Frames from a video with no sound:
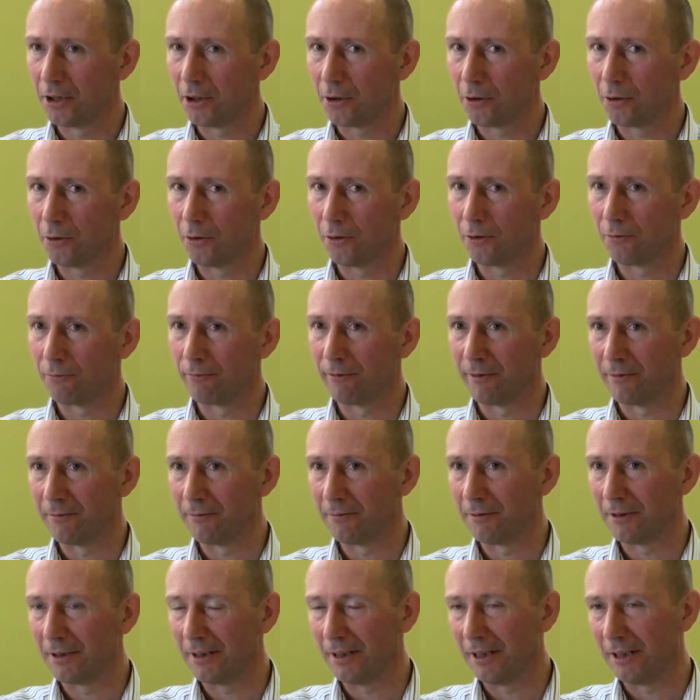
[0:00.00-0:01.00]
could
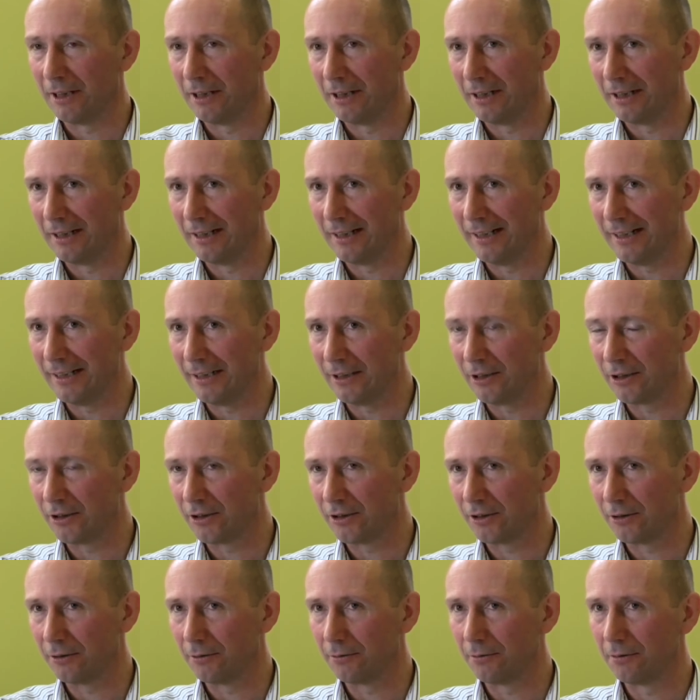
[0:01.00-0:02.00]
lead
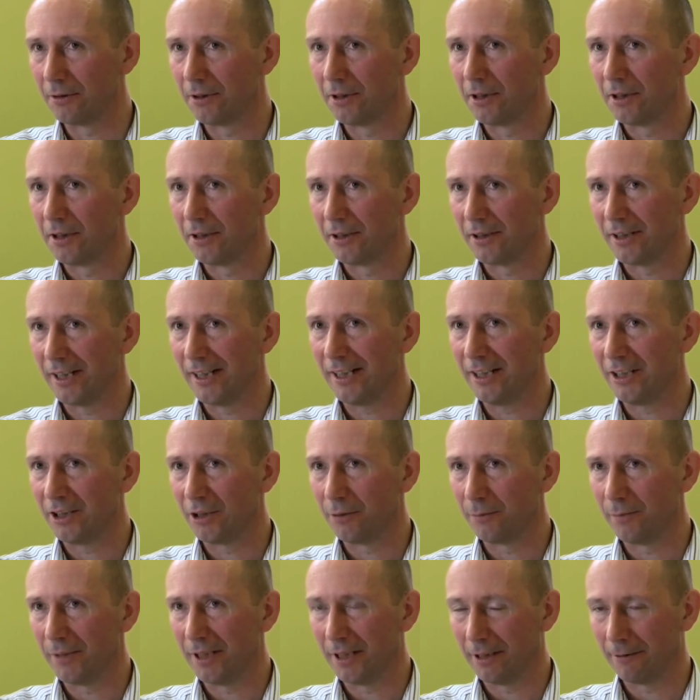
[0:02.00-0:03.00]
to data
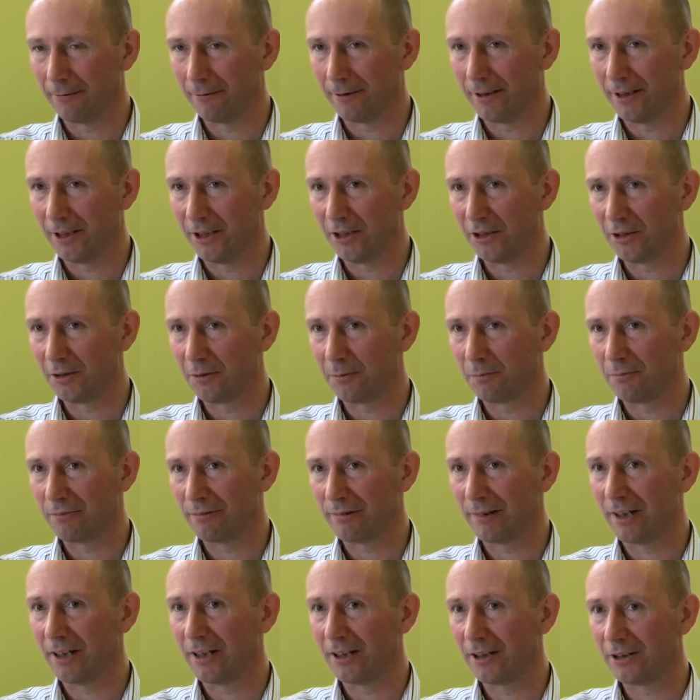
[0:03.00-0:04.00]
being released
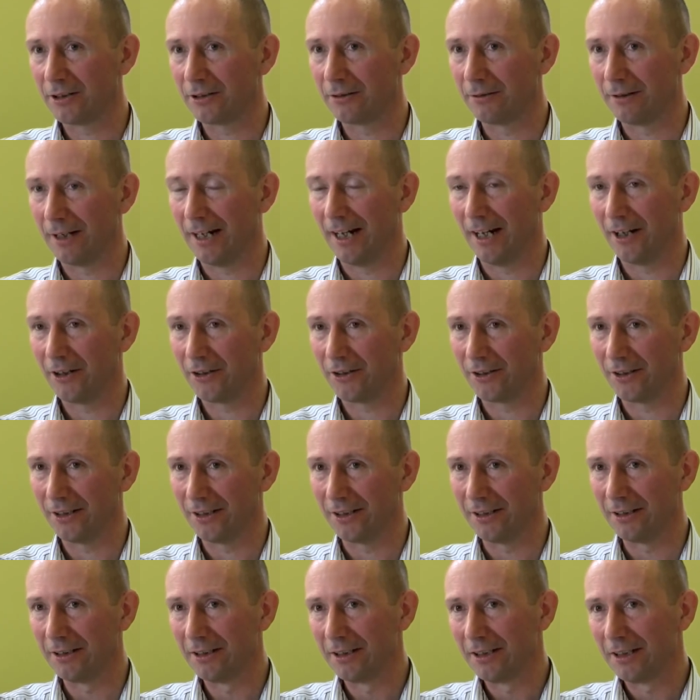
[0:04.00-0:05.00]
prior to
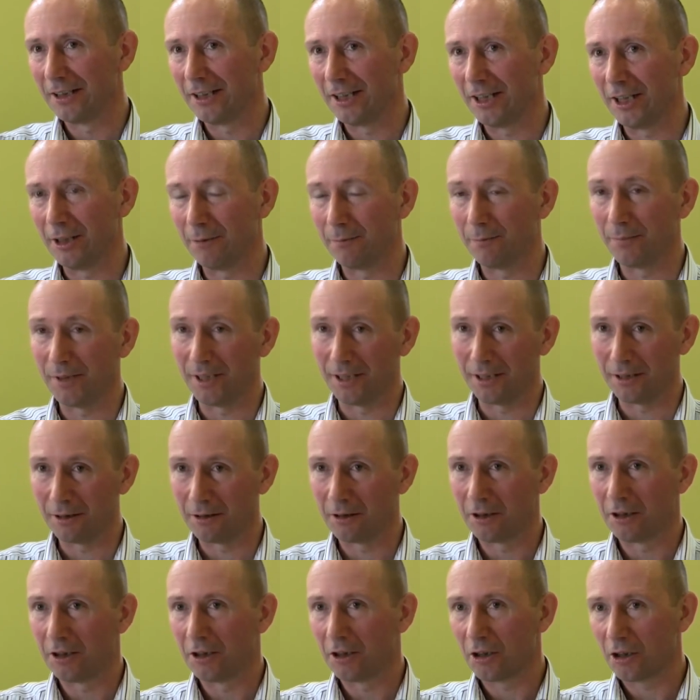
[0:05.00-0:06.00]
actually it
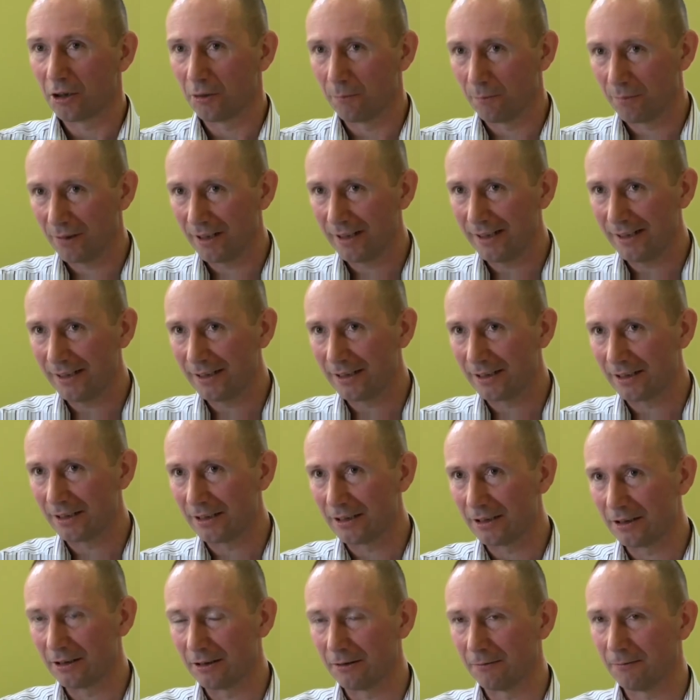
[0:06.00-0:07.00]
being
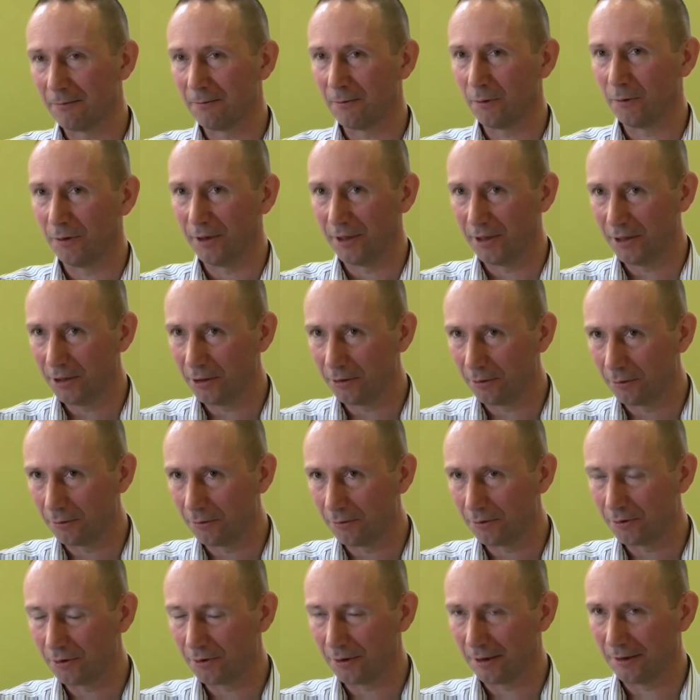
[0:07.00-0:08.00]
completed and fully
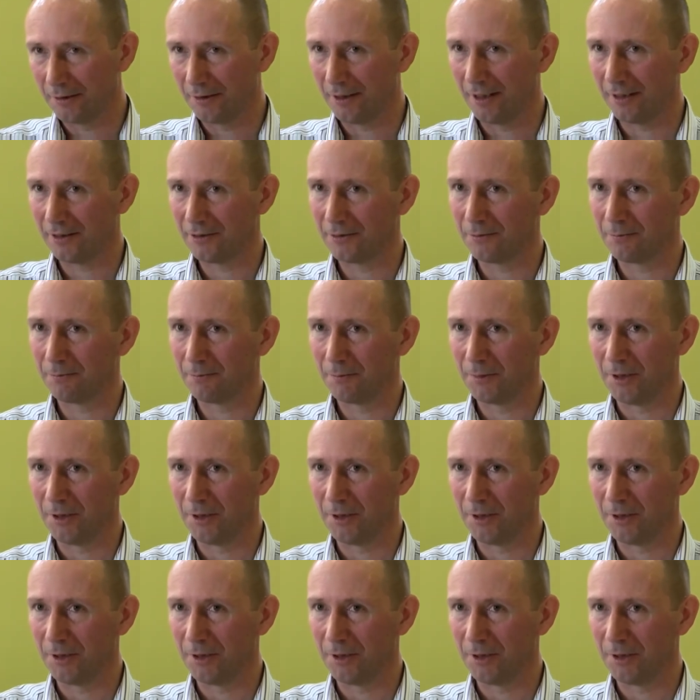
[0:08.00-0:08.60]
used, and thus